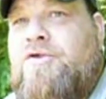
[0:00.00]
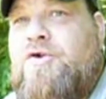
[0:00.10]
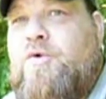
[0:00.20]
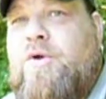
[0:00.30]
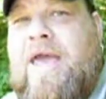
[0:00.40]

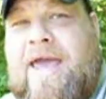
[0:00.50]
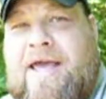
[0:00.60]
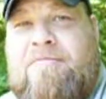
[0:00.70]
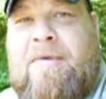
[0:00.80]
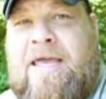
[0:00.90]
to
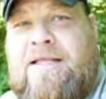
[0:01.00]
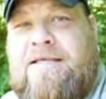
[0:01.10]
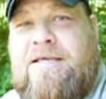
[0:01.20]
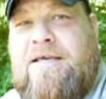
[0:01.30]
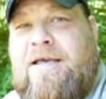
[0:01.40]
can meats
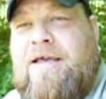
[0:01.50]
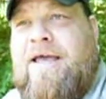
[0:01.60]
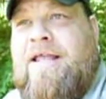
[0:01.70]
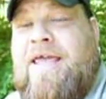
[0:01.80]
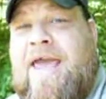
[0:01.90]

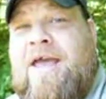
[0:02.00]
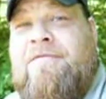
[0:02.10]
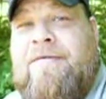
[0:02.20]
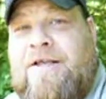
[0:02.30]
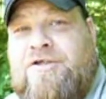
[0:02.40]
and
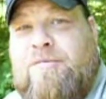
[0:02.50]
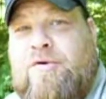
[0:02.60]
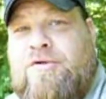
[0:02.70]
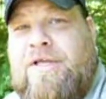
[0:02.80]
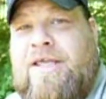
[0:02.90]
canned
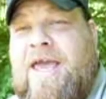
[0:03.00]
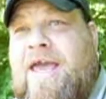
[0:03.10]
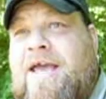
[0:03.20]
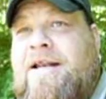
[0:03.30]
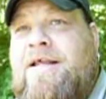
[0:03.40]
vegetables and
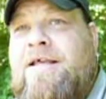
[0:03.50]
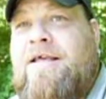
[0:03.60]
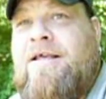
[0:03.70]
can